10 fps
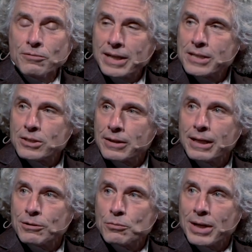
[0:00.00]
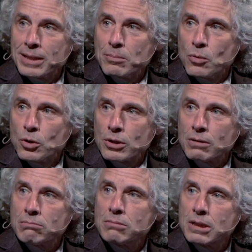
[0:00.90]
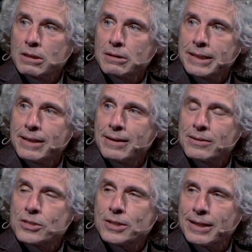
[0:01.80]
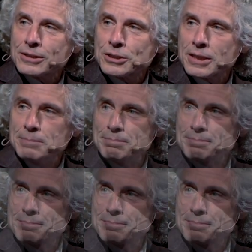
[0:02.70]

advice on how to write more clearly and stylishly?